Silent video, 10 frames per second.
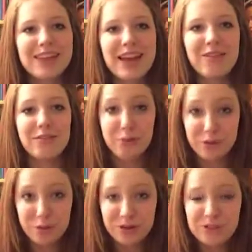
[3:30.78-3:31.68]
not least, I have
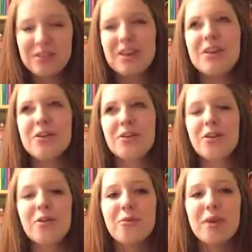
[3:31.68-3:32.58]
YouTubers.
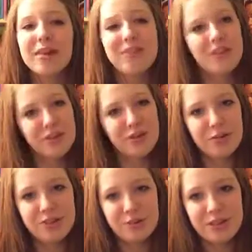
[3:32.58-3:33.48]
So my favorite
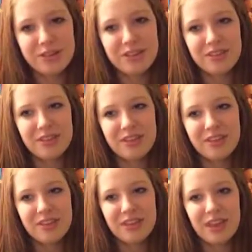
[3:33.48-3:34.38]
YouTubers of the month,
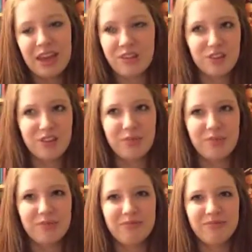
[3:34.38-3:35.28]
and just
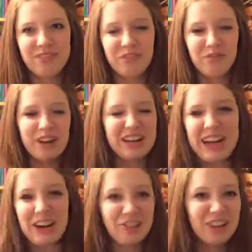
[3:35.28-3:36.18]

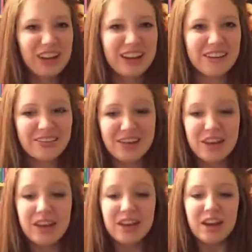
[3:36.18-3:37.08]
right now, kind of,
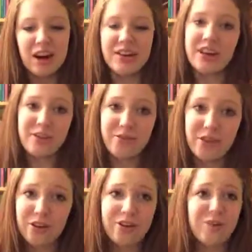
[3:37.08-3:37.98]
are Dan and
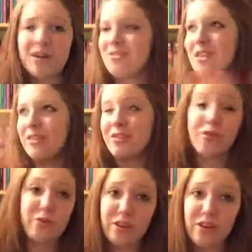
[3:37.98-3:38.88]
Phil. They're my
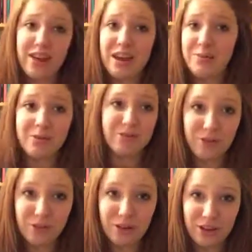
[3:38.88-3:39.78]
favorites overall. They have been
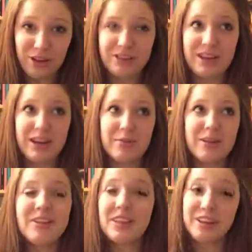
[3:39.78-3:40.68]
for a really long
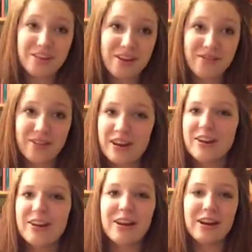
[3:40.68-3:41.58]
time. Dan is not on
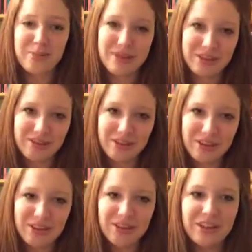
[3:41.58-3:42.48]
fire. Amazing
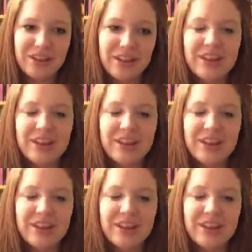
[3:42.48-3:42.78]
Phil.